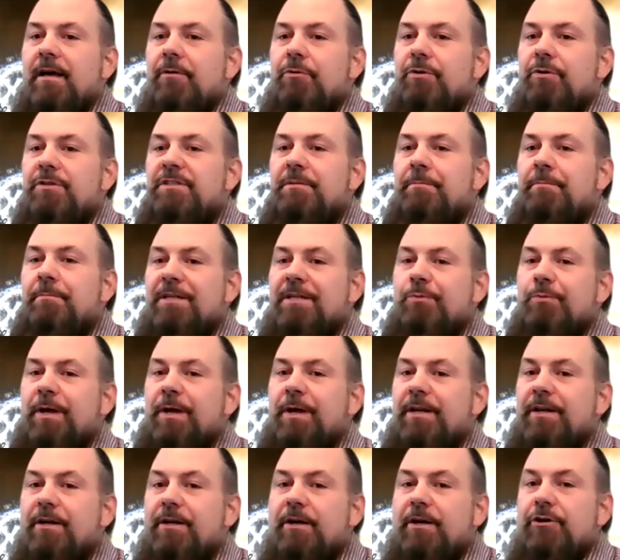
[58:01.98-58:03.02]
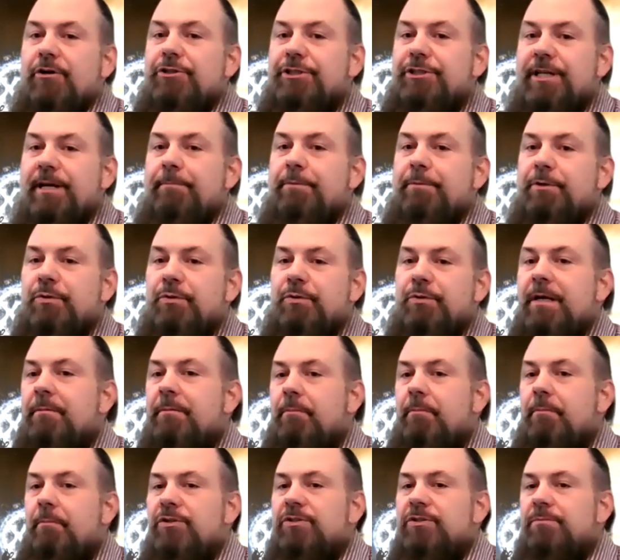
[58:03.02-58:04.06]
what's the best way to negotiate
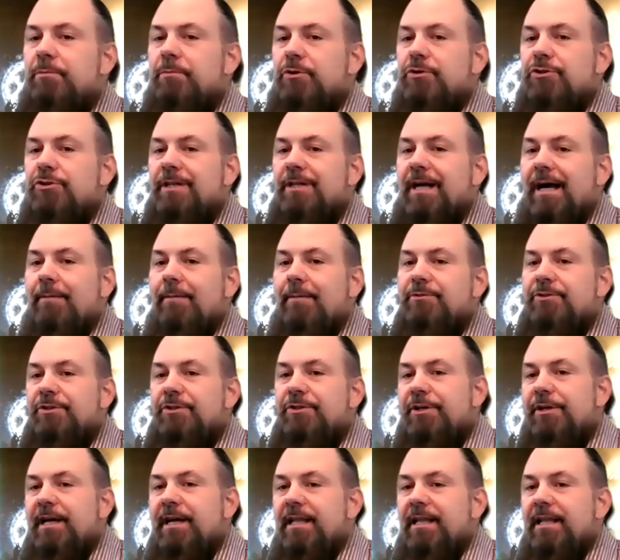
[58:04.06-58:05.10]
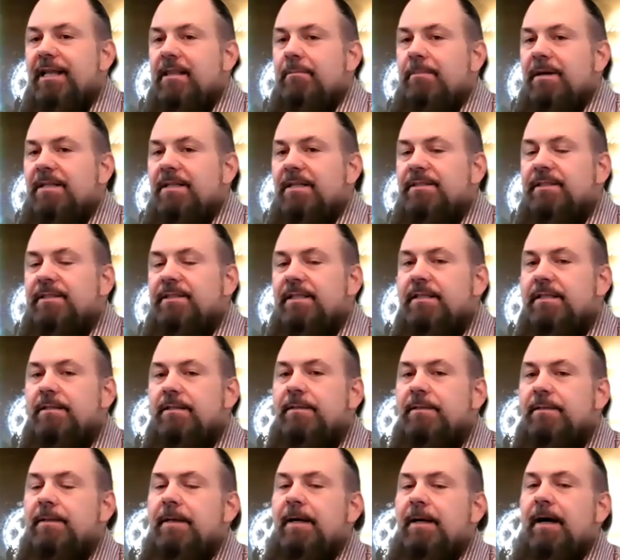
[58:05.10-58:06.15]
between multiple shops so you get the best
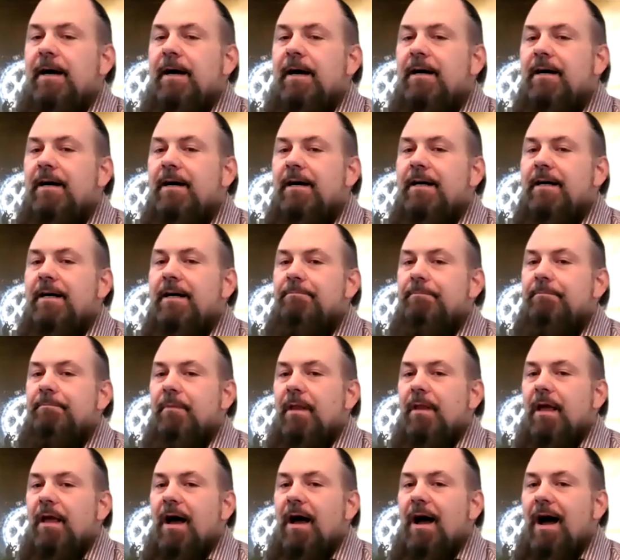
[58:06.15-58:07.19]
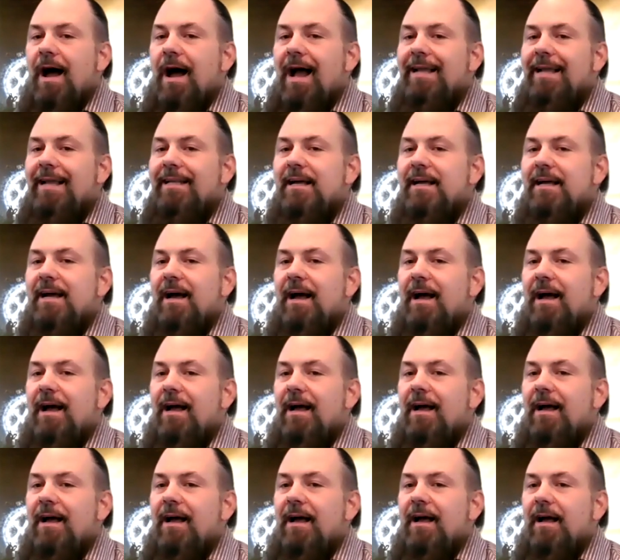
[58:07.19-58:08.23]
deal? Um, I
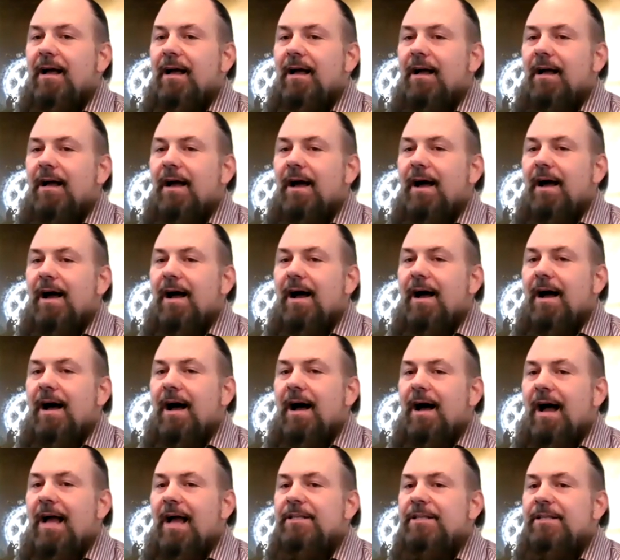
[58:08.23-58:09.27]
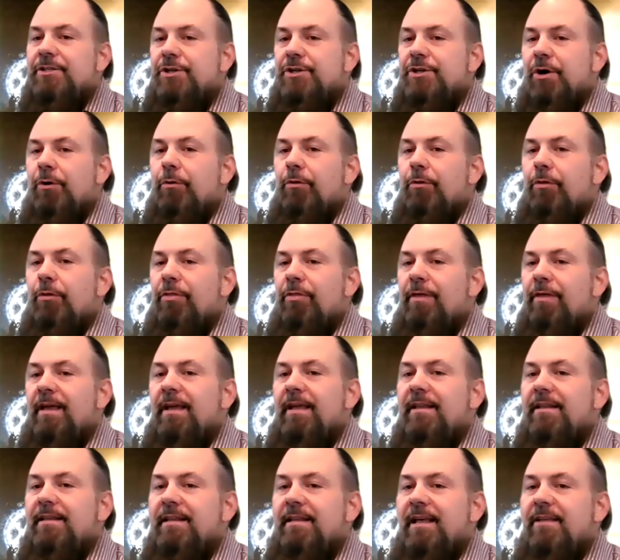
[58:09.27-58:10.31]
I don't
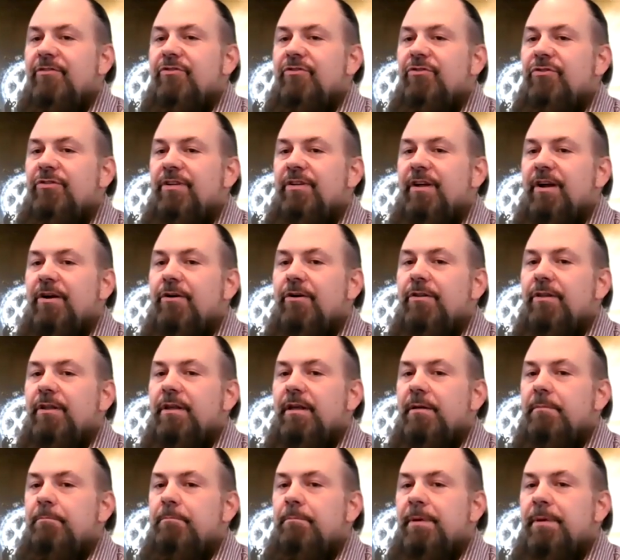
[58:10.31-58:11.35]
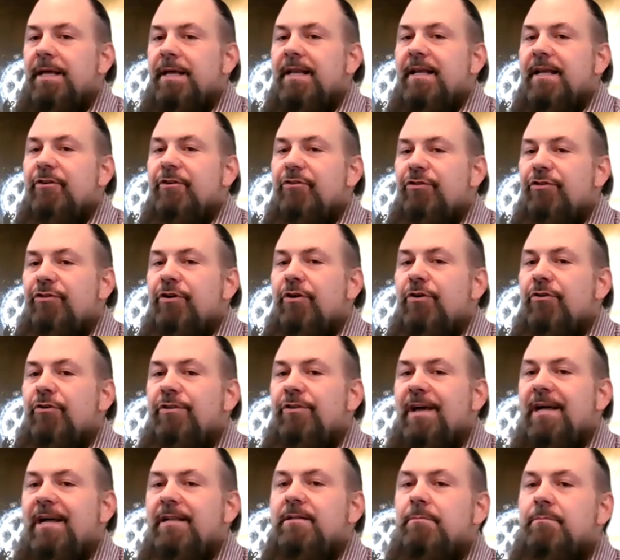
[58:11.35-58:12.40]
think necessarily bidding
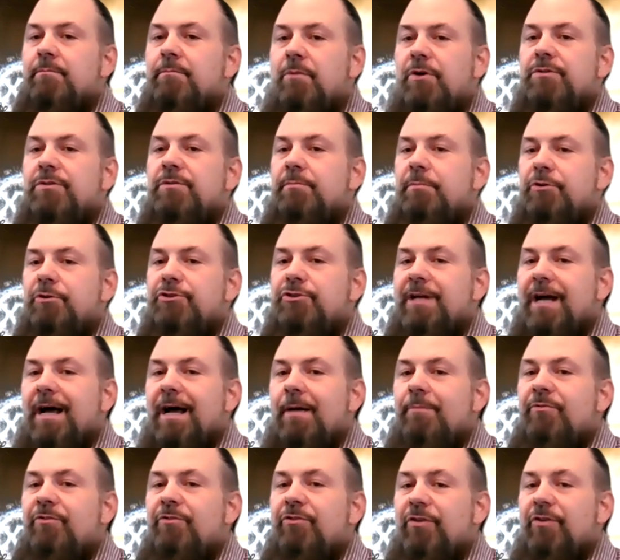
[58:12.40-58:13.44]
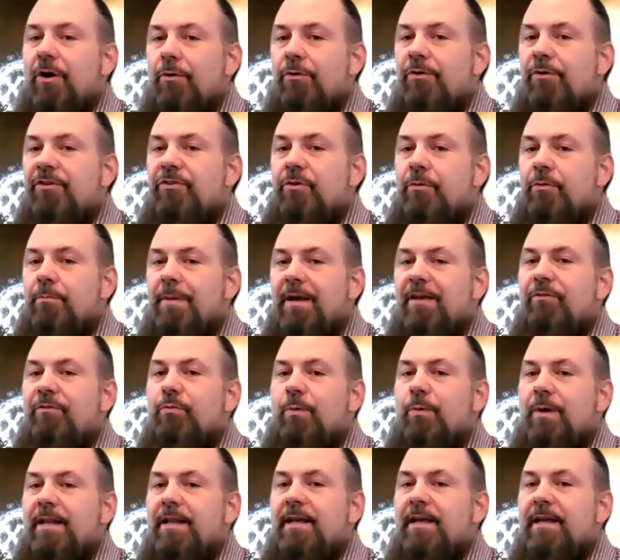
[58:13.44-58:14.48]
shows out to multiple shops is always the best
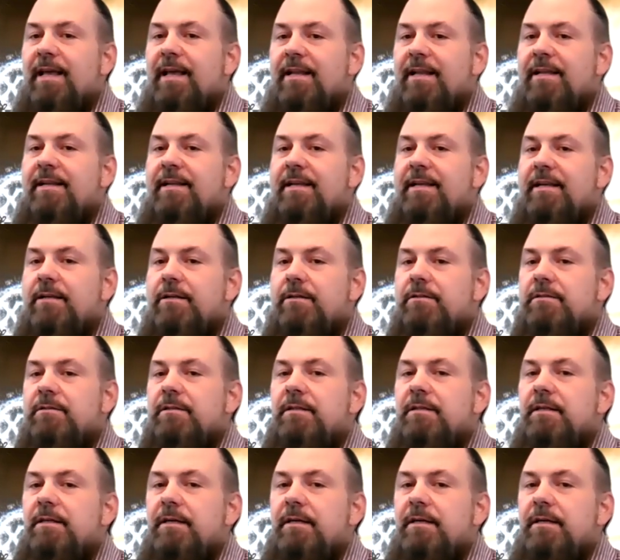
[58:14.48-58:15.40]
way to get a deal.